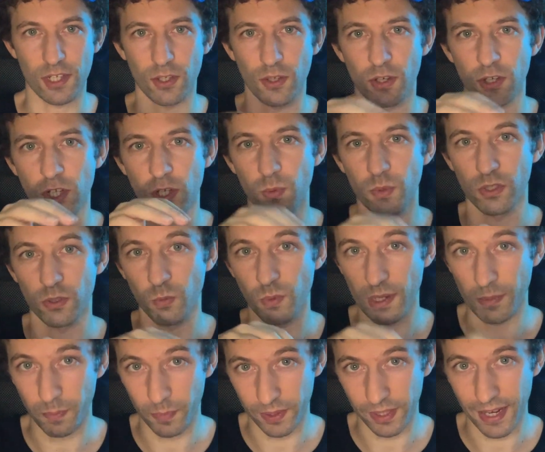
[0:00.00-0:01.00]
So you will
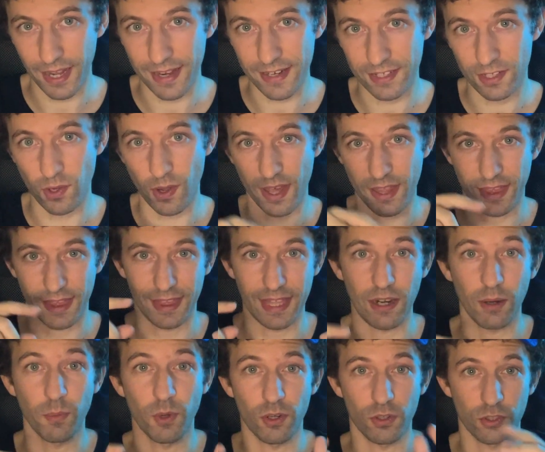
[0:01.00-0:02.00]
replace the
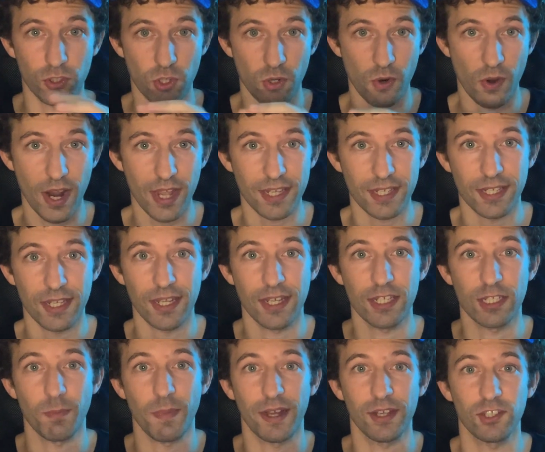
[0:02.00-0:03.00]
Ethereum
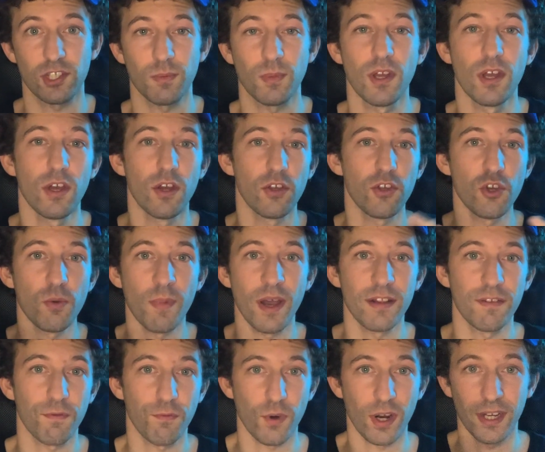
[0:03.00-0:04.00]
addresses by some
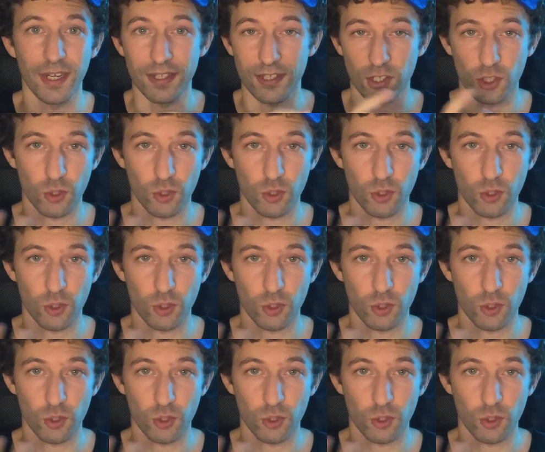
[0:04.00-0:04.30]
human-friendly